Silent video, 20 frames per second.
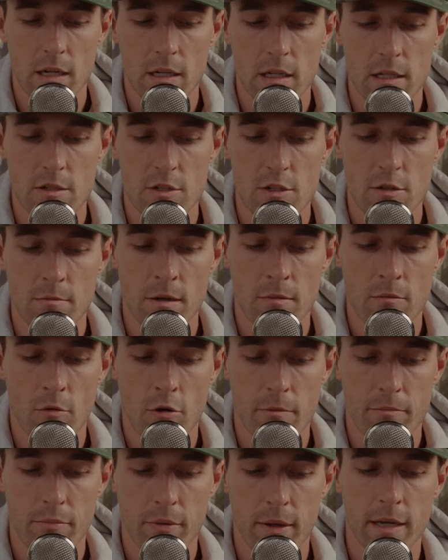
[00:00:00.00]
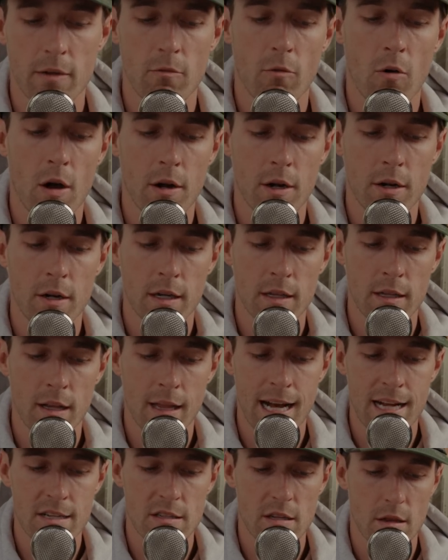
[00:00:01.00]
consuming more plain water in the
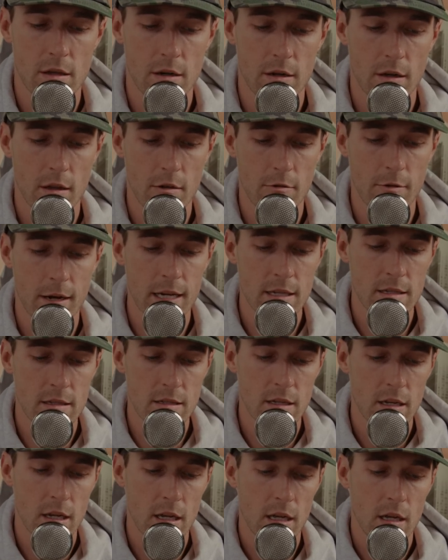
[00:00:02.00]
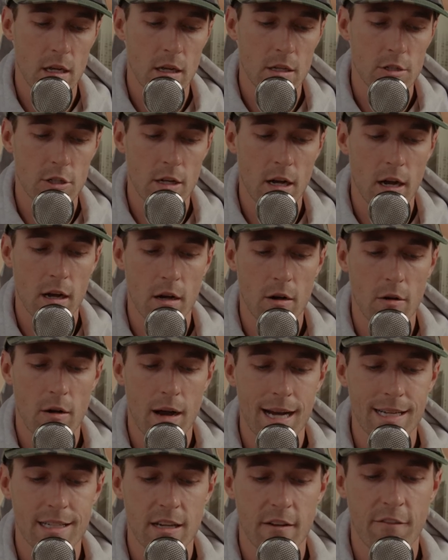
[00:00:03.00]
last third of the race. Chicago,
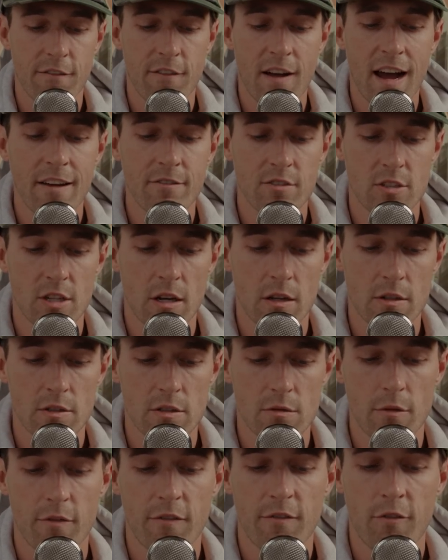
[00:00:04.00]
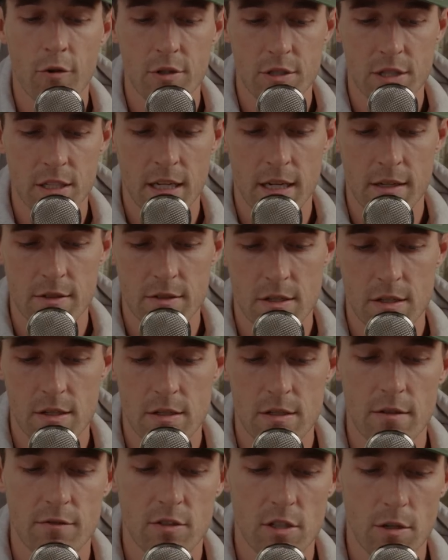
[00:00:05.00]
I did 5 gels with 14
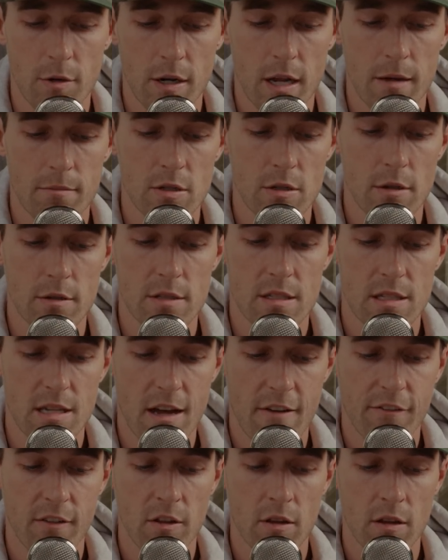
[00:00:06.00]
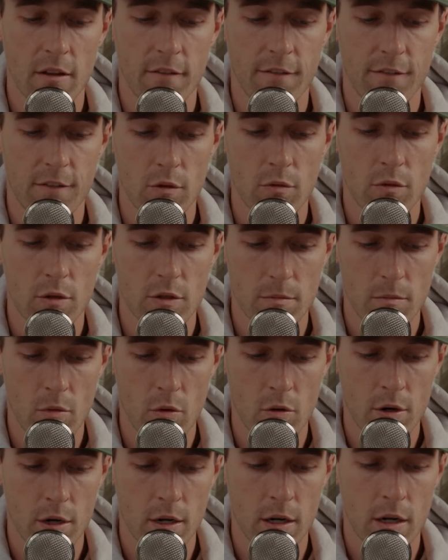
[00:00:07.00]
ounces of G1M, so I was definitely fueled
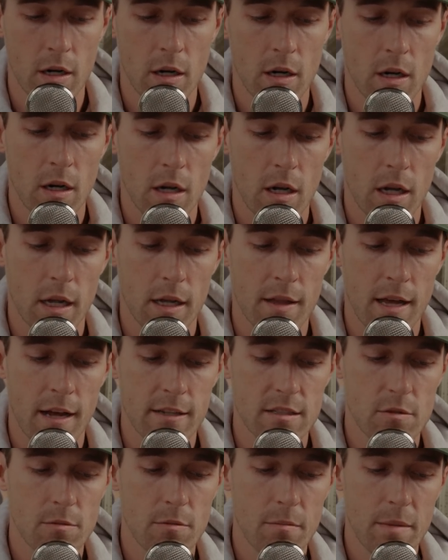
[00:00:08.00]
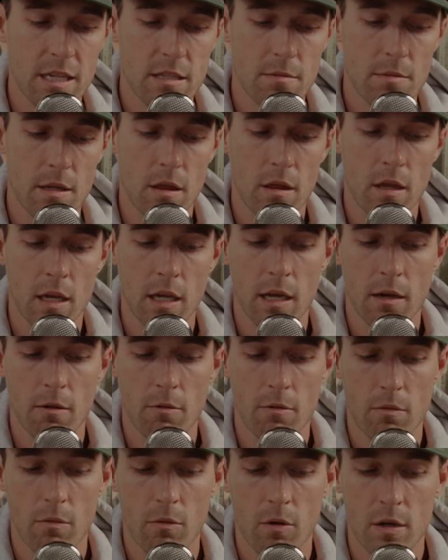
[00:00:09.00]
more. And that's what makes me think it
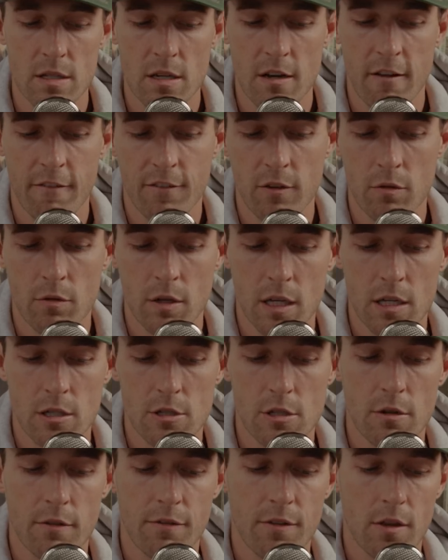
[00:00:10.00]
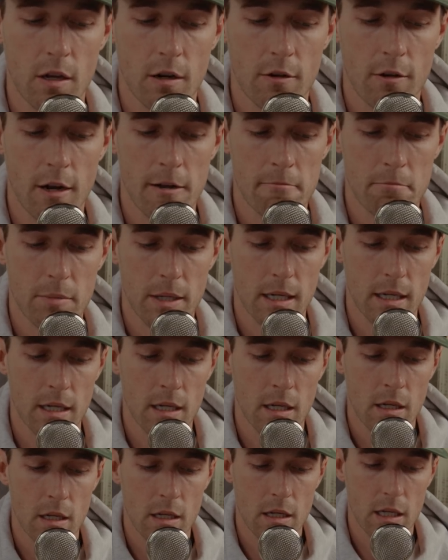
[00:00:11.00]
wasn't a fueling issue for the
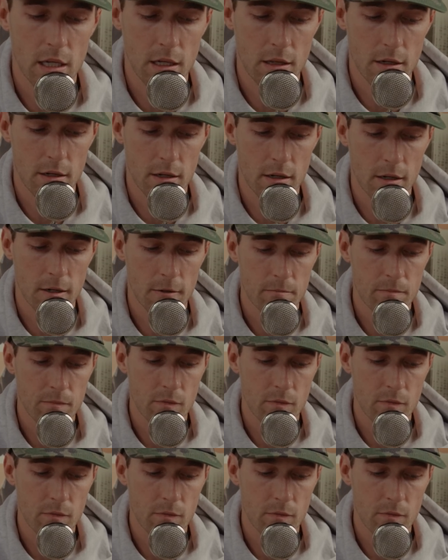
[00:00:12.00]
cramping either.